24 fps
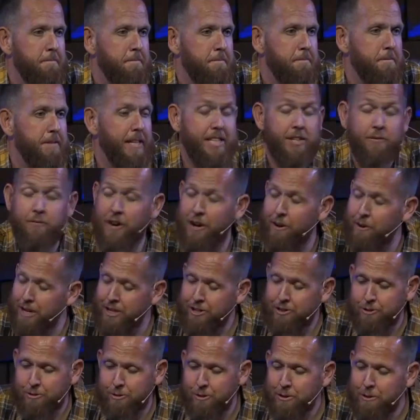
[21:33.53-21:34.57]
It's very
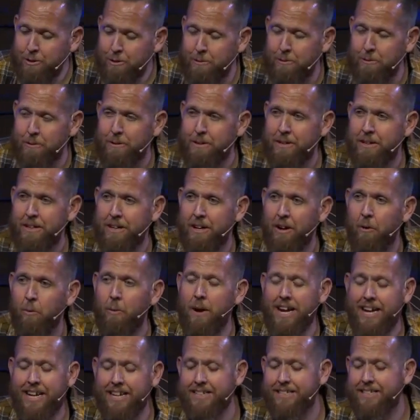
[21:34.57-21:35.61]
true.
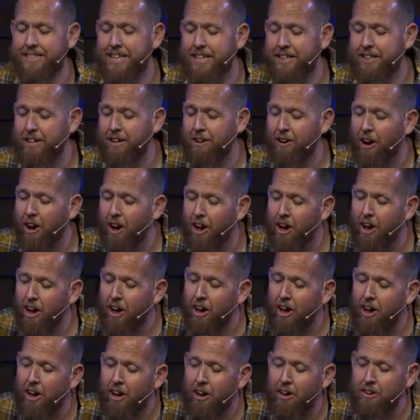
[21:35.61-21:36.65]
We can sit there
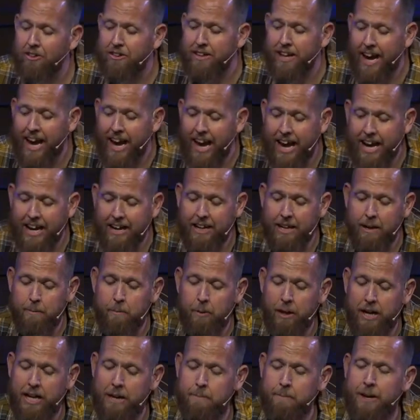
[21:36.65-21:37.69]
all day and
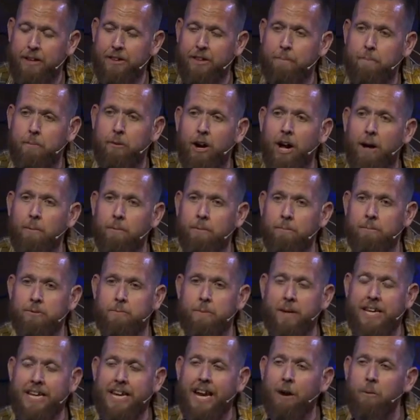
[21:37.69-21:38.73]
complain about the problems,
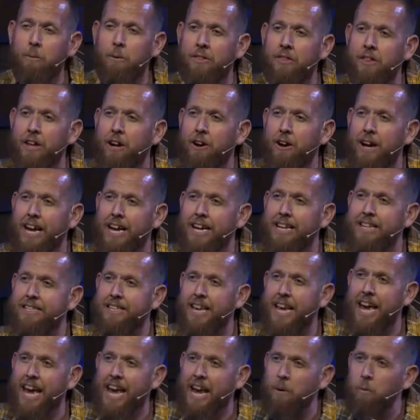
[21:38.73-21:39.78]
but yet when there is
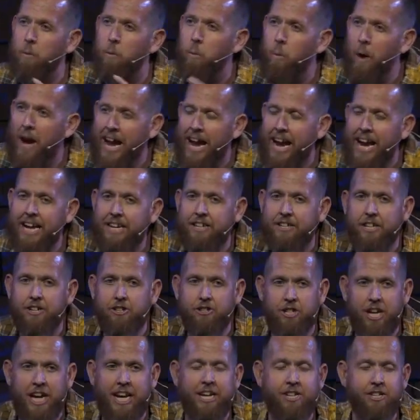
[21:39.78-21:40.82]
a way to
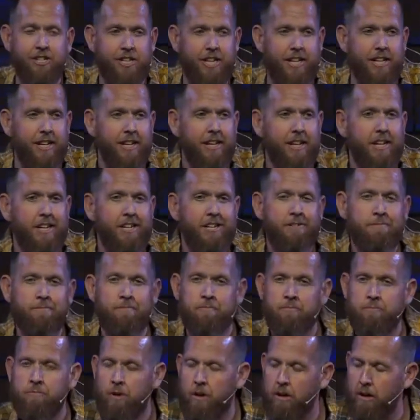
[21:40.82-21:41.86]
change it,
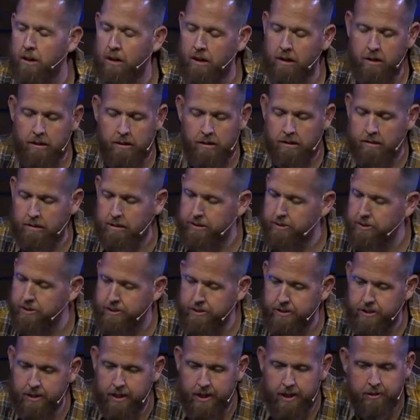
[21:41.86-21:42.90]
I
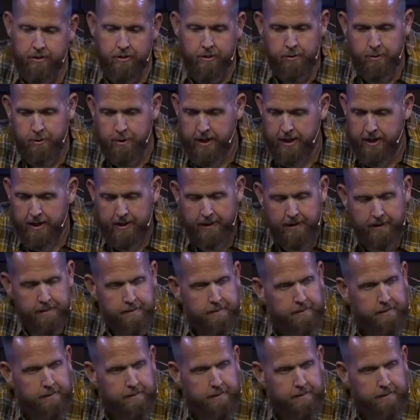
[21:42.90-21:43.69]
just can't do that.